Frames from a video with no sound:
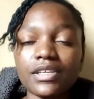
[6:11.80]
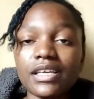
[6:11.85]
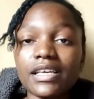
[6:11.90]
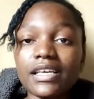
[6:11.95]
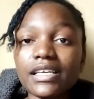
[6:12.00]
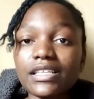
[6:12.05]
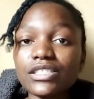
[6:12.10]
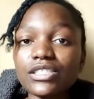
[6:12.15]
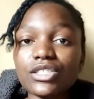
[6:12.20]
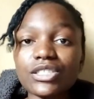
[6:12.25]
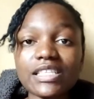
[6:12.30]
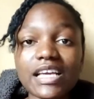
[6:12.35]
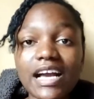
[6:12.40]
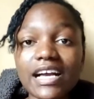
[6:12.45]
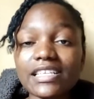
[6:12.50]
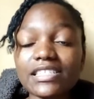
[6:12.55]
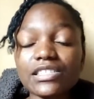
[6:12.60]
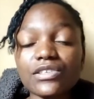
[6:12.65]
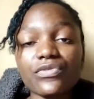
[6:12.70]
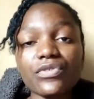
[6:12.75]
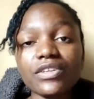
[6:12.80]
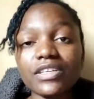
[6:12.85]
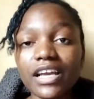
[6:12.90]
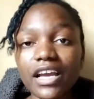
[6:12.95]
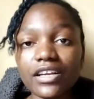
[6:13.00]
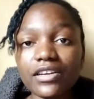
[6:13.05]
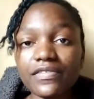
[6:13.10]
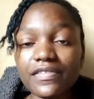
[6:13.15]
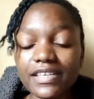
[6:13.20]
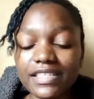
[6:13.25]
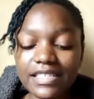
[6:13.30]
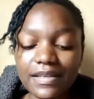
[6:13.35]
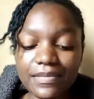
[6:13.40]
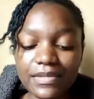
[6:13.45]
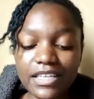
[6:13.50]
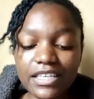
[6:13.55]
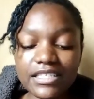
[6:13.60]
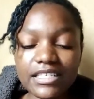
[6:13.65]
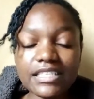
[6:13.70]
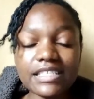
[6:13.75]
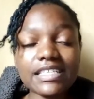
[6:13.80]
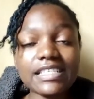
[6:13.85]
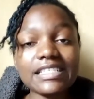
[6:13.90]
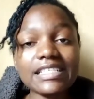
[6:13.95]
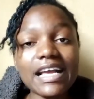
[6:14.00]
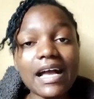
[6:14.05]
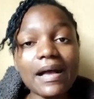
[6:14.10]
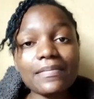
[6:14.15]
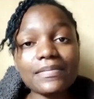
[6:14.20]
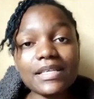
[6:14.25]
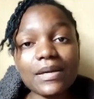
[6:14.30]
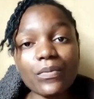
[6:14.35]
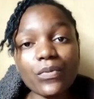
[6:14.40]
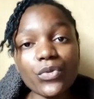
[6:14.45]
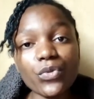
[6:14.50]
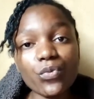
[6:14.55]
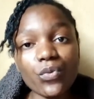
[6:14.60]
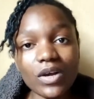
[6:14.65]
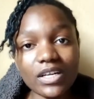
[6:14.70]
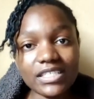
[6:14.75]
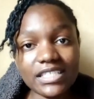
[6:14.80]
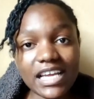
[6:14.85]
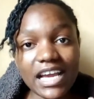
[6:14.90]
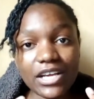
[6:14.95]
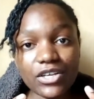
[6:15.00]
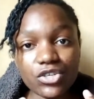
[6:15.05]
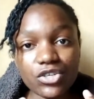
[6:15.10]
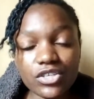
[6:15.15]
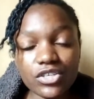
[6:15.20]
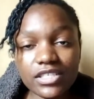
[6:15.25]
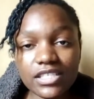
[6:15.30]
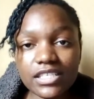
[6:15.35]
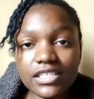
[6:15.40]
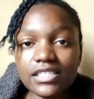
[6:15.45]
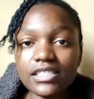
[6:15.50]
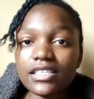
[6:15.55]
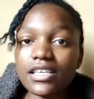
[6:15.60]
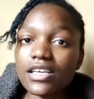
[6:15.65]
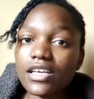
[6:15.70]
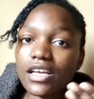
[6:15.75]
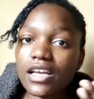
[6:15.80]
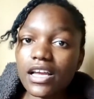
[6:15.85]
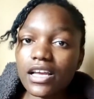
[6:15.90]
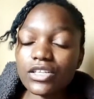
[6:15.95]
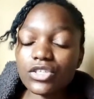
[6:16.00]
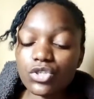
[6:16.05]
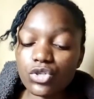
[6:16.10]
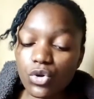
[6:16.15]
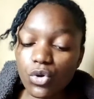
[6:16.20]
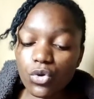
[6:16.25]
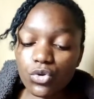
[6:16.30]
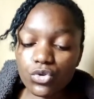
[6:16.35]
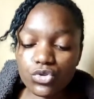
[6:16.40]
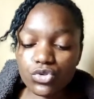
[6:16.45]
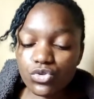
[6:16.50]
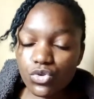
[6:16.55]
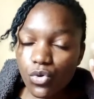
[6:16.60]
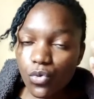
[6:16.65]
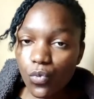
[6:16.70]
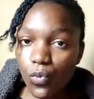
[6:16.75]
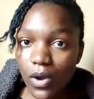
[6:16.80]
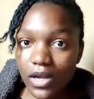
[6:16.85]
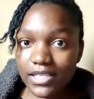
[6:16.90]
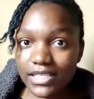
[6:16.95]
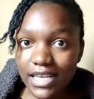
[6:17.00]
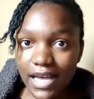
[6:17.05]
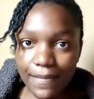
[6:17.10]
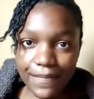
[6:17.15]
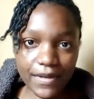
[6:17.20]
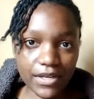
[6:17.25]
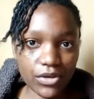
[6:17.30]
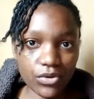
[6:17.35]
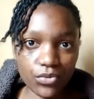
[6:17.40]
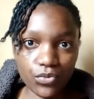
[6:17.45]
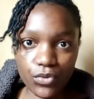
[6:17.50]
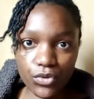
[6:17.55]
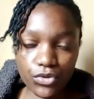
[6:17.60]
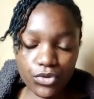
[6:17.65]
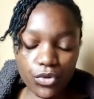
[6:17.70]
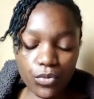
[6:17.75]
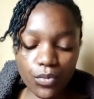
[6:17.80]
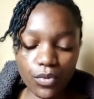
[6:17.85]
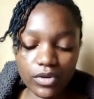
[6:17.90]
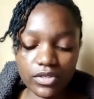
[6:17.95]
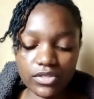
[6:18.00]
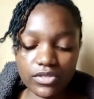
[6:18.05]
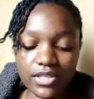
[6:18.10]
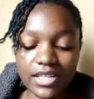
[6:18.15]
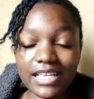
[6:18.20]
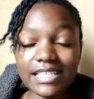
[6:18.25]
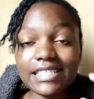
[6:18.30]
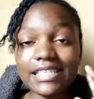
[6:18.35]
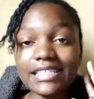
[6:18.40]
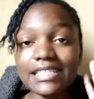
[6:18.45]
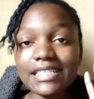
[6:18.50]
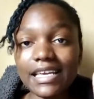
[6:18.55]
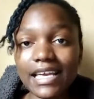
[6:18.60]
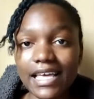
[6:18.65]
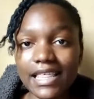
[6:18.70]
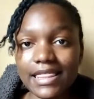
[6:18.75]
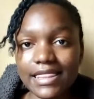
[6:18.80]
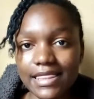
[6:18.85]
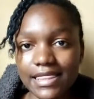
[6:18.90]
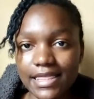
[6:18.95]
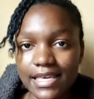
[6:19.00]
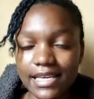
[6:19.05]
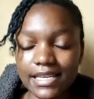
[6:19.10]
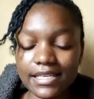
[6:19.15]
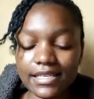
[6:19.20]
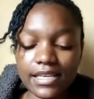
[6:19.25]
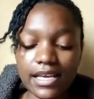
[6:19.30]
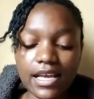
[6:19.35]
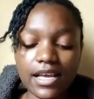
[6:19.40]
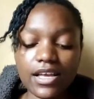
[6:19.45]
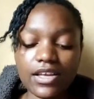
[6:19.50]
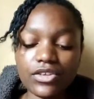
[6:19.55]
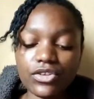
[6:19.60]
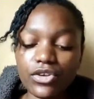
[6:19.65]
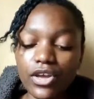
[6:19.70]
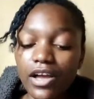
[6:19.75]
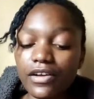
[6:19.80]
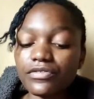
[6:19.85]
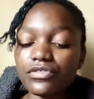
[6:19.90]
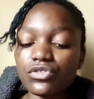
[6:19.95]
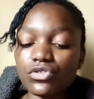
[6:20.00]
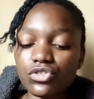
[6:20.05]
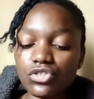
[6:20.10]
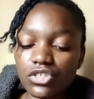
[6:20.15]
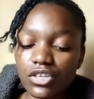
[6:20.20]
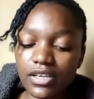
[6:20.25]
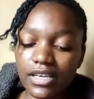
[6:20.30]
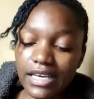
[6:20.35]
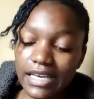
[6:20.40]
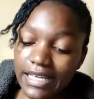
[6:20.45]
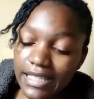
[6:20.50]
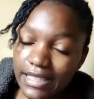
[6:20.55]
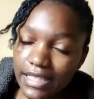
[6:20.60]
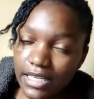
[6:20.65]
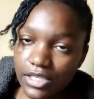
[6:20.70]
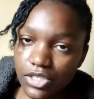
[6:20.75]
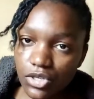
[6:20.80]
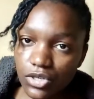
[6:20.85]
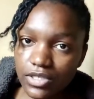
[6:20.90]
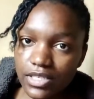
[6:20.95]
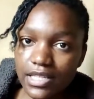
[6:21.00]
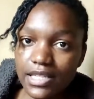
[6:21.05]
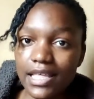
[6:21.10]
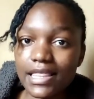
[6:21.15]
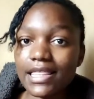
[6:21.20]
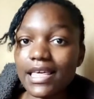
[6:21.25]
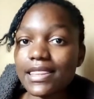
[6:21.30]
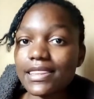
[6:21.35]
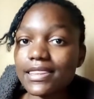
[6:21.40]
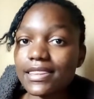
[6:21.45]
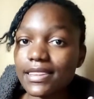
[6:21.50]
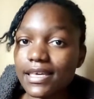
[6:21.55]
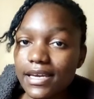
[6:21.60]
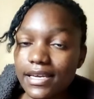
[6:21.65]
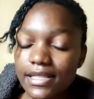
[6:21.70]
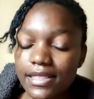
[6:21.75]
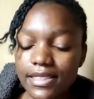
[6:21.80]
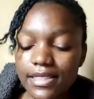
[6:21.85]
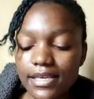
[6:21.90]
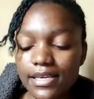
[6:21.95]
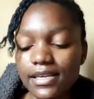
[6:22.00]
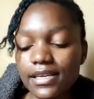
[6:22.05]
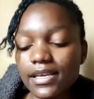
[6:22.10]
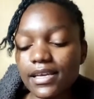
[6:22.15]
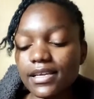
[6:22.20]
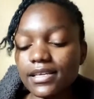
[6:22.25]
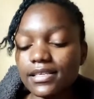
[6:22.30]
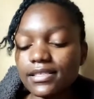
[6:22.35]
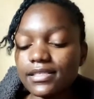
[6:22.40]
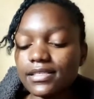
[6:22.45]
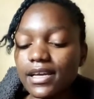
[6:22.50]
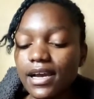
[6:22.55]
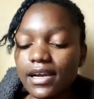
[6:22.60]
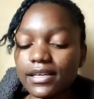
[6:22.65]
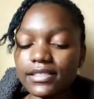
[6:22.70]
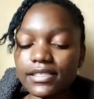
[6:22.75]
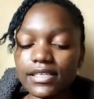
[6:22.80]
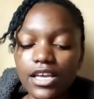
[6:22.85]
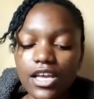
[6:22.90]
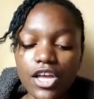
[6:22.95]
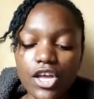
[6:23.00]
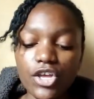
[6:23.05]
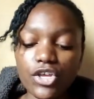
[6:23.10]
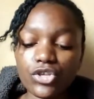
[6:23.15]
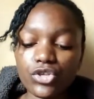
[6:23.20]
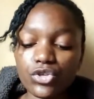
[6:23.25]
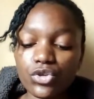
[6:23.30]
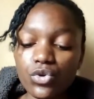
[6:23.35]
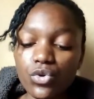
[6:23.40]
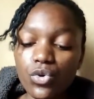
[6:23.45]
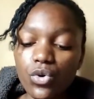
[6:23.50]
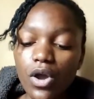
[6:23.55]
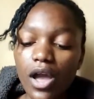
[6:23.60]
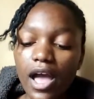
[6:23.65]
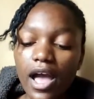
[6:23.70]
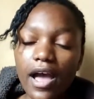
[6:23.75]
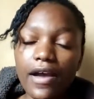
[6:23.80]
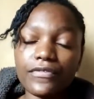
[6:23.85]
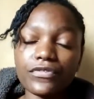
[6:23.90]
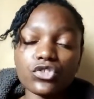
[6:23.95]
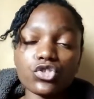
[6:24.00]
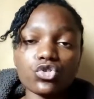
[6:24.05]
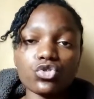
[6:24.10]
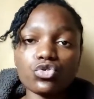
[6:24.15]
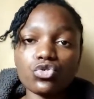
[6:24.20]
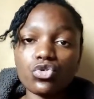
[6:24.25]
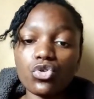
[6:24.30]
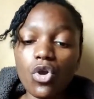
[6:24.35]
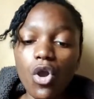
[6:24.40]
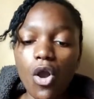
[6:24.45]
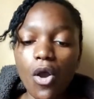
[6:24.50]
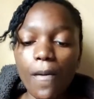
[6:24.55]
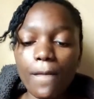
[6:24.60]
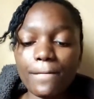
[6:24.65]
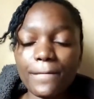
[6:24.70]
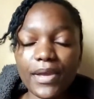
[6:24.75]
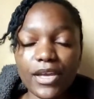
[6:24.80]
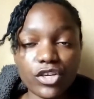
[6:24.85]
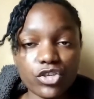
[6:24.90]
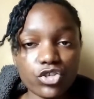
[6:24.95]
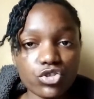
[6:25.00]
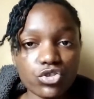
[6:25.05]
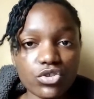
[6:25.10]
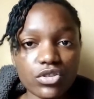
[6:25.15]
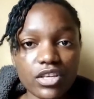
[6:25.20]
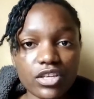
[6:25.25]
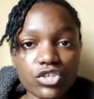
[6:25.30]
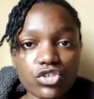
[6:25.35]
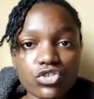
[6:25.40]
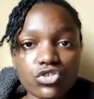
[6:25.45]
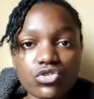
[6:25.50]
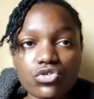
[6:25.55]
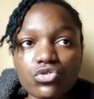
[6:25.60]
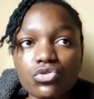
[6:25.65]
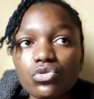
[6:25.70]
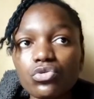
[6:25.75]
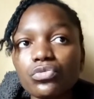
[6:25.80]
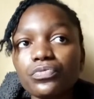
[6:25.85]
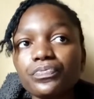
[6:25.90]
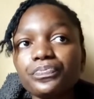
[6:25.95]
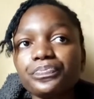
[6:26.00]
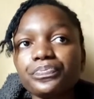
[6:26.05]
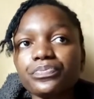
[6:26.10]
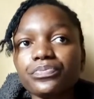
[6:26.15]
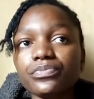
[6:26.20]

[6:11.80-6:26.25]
he does different kind of examinations and comes up with one diagnosis and knows what's happening with your body. So that's the second thing, you have to check in the doctor. Then the third thing is that you have to make sure that you